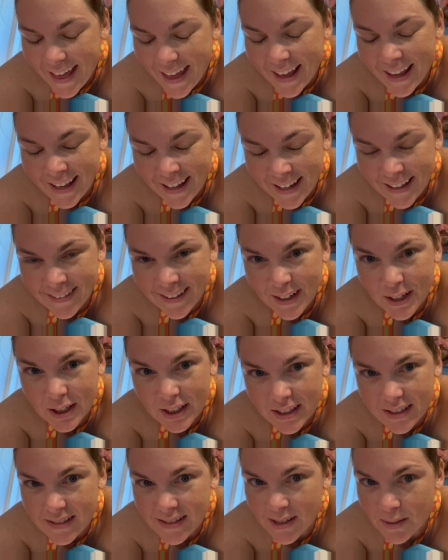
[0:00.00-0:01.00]
and they
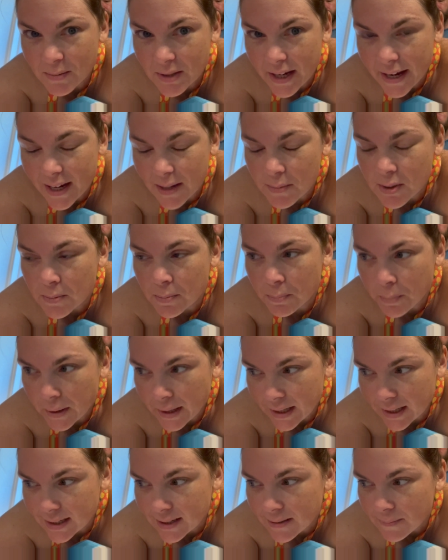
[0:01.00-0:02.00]
hurt sometimes,
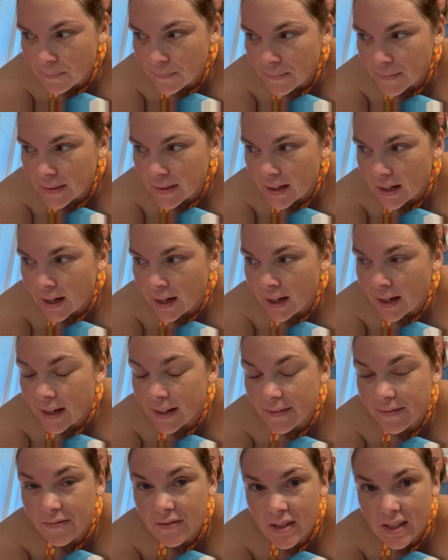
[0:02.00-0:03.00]
but
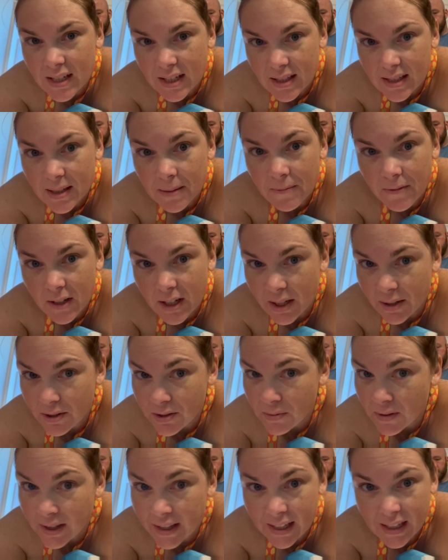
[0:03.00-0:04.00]
I've seen some videos
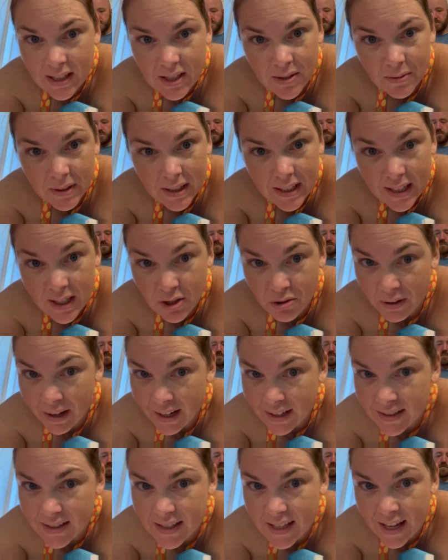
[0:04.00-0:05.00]
where ladies don't get
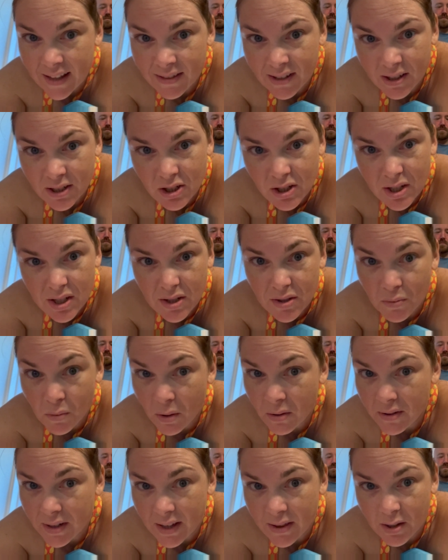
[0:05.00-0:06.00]
drains and they're just
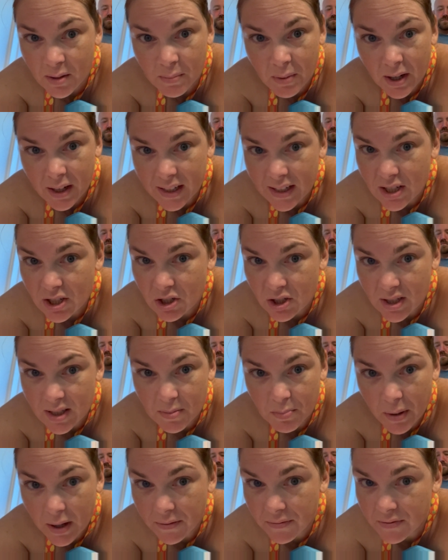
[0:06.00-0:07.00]
swollen and their body's just
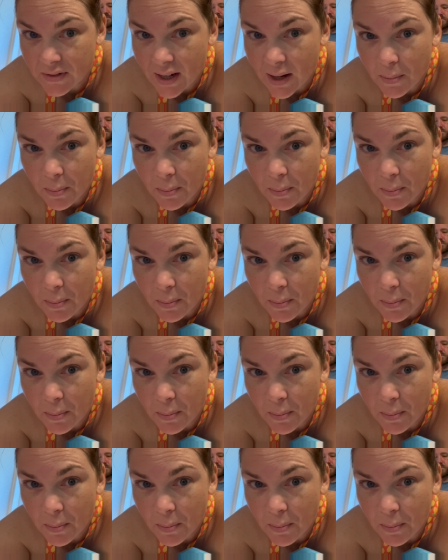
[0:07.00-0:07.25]
puffed up